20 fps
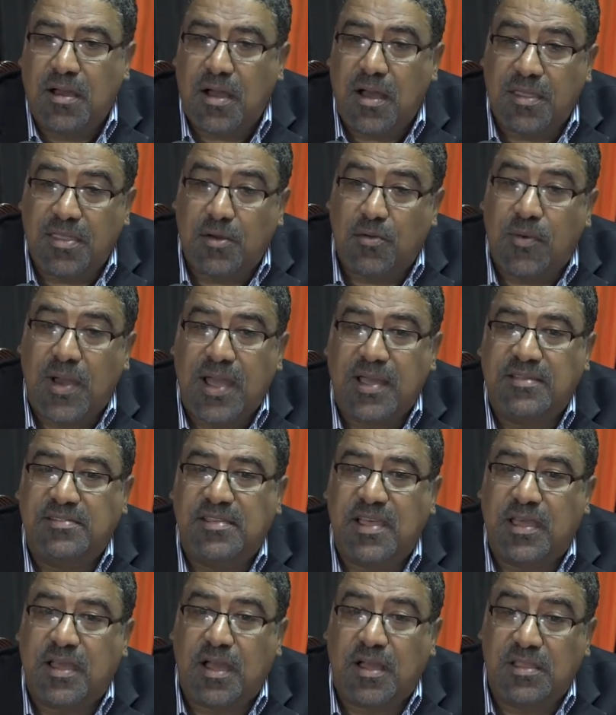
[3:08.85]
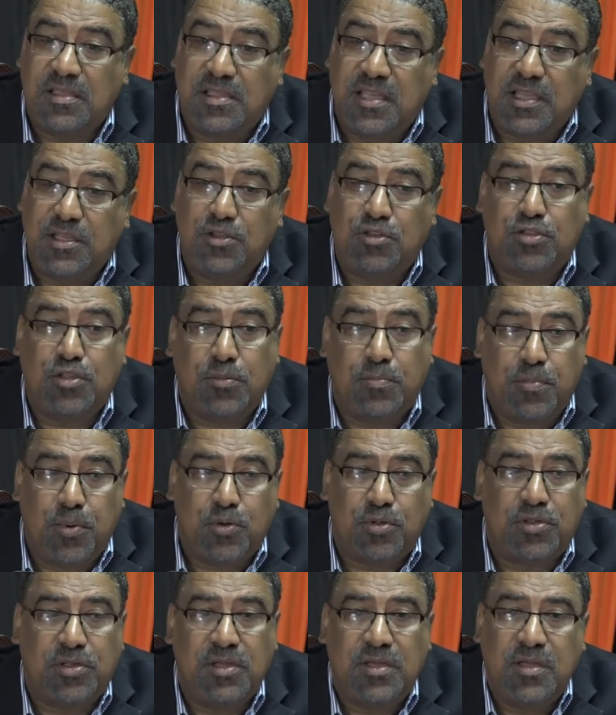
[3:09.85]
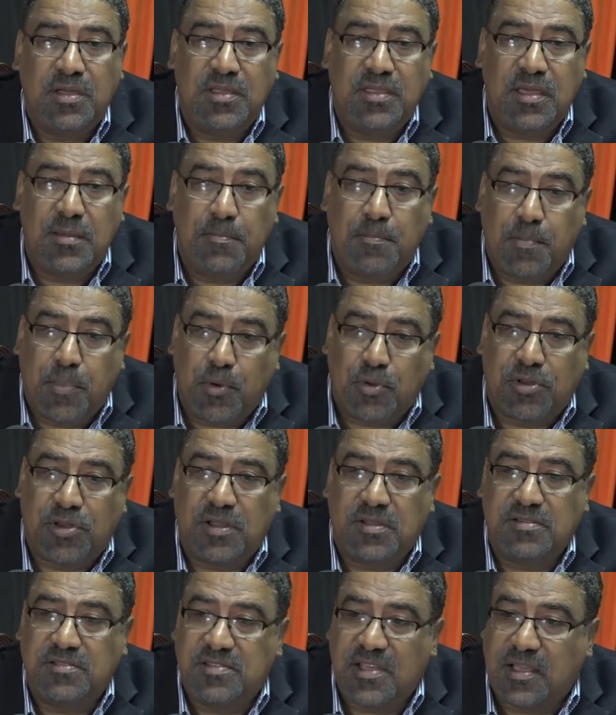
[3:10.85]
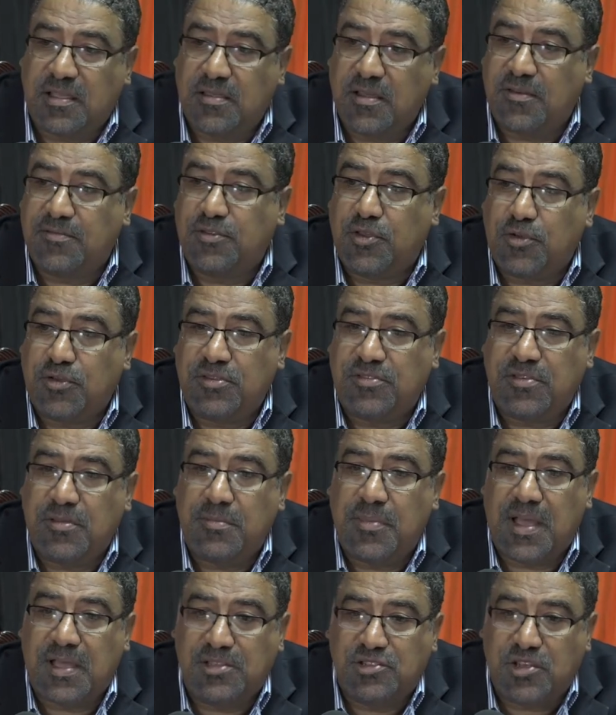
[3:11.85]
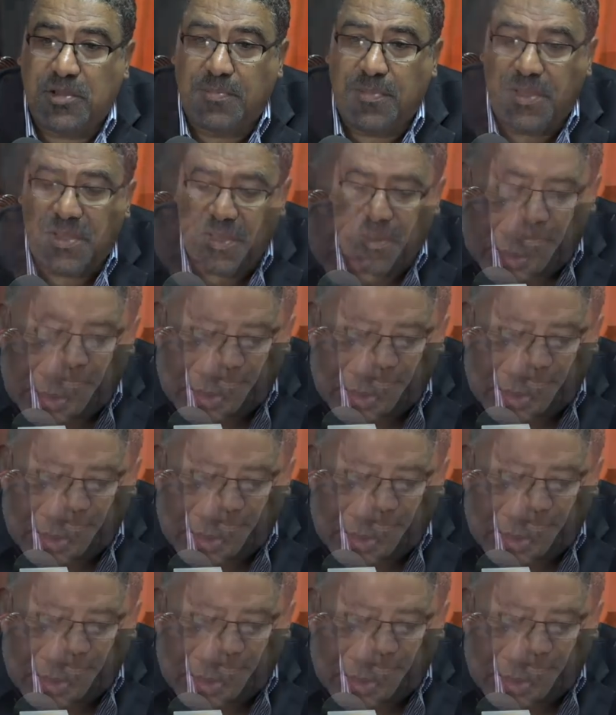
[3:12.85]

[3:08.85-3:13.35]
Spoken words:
Otherwise, they continue to put the important sector of tourism at jeopardy.